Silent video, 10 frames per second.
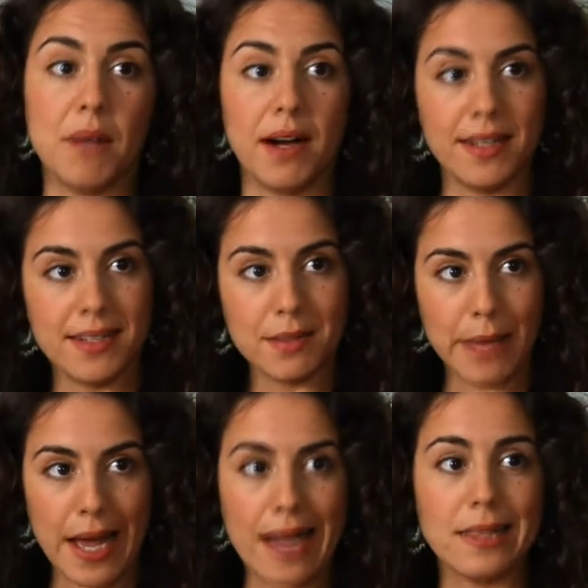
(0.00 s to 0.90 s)
The body is
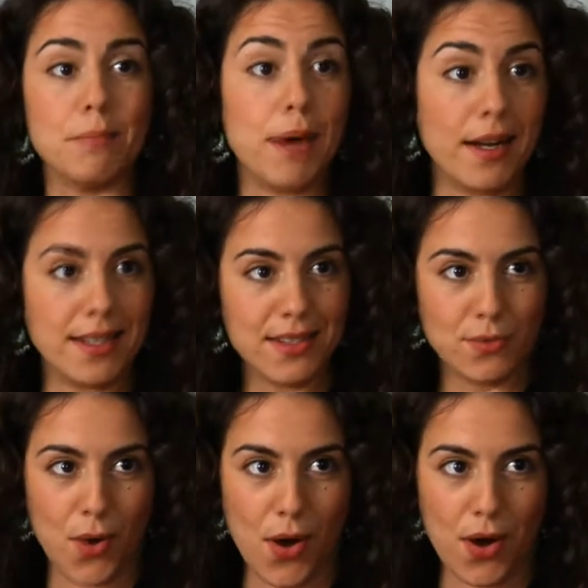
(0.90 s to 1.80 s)
bad, the body
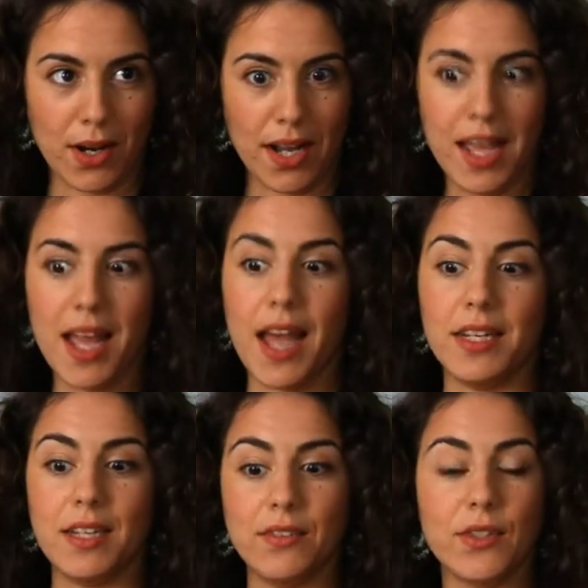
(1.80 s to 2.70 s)
is wrong,
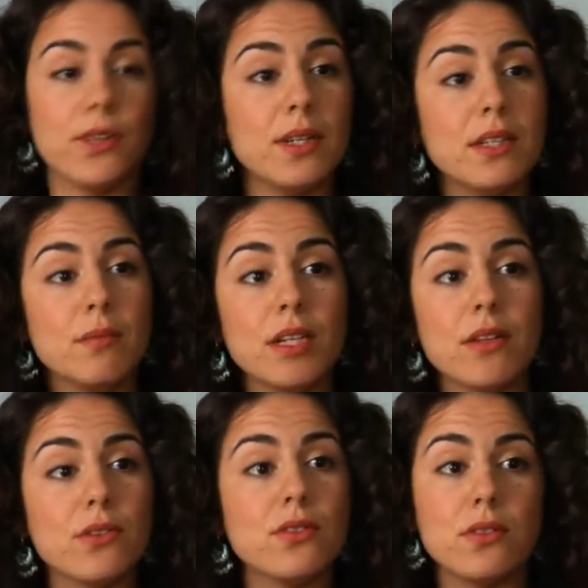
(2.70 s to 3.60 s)
and if you're going to be
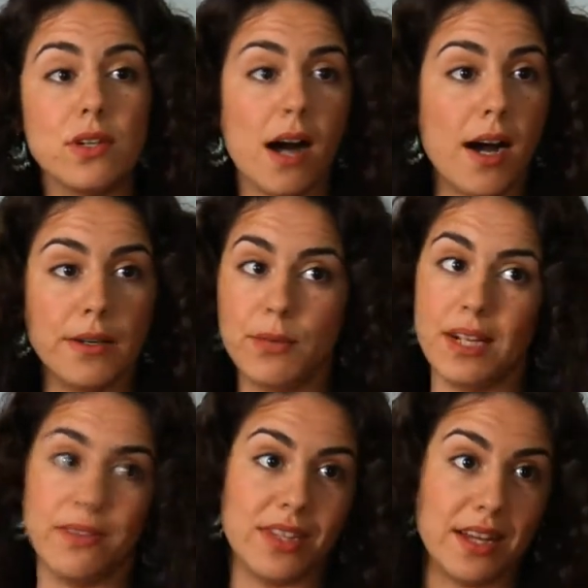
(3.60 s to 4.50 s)
close to God,
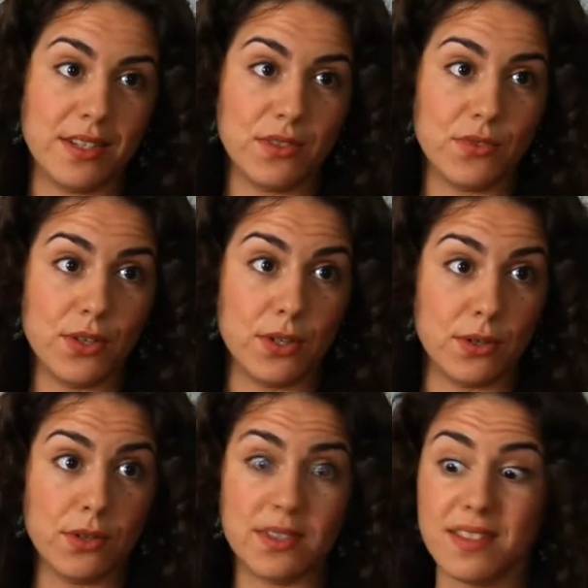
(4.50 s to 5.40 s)
whatever that is for
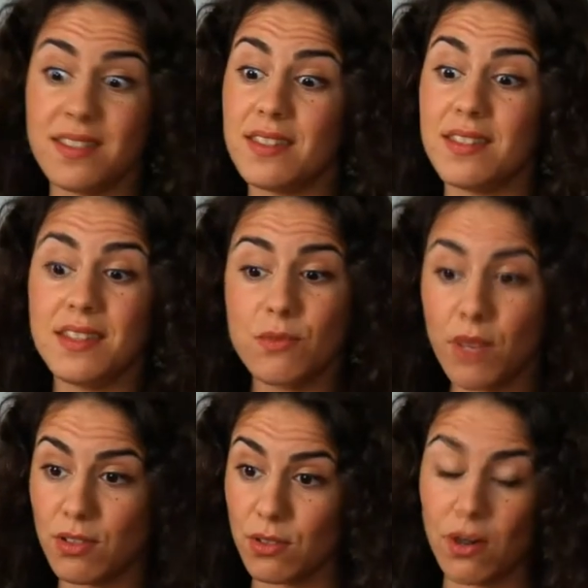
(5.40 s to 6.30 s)
you, because this
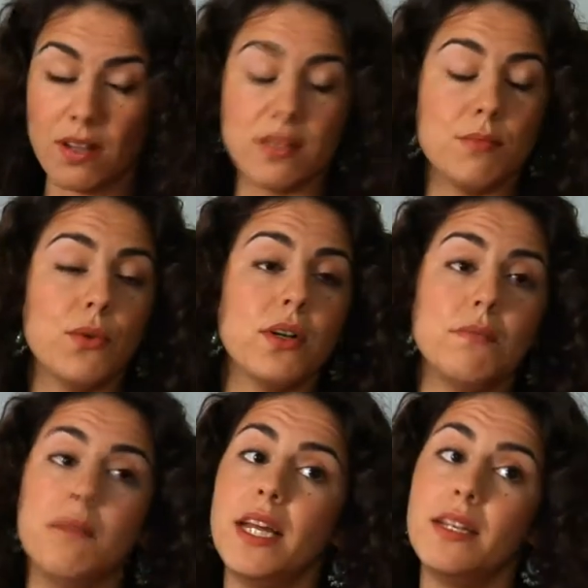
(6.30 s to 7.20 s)
runs across the board
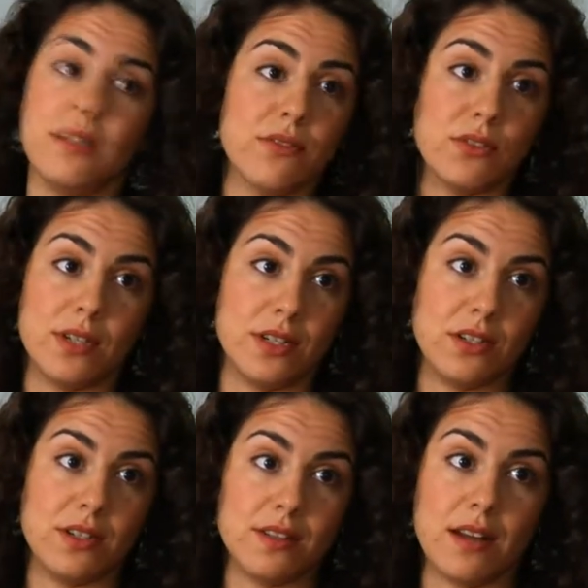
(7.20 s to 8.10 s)
in many different
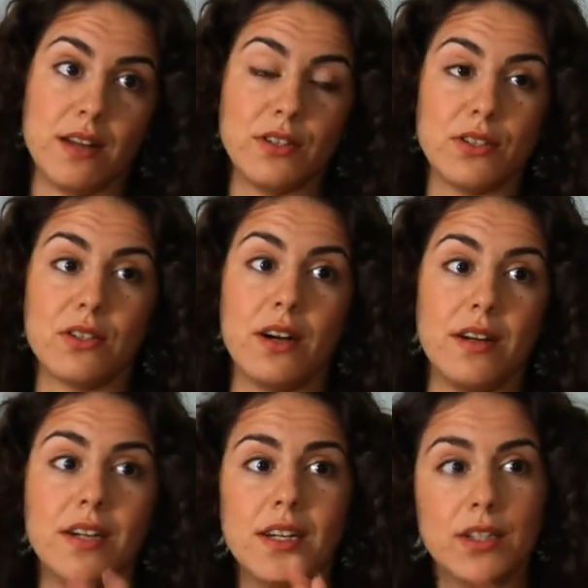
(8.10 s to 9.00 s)
traditions, not just
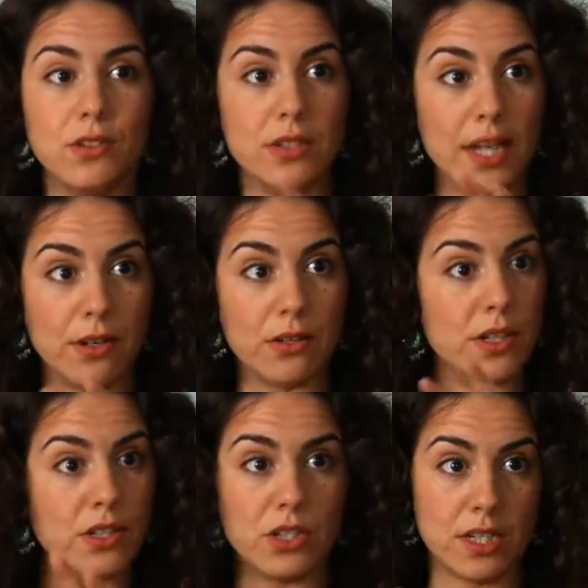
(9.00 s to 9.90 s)
our
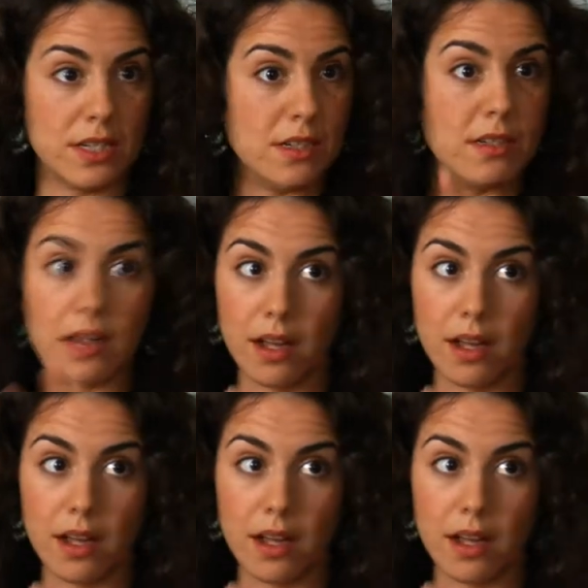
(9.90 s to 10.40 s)
Judeo-Christian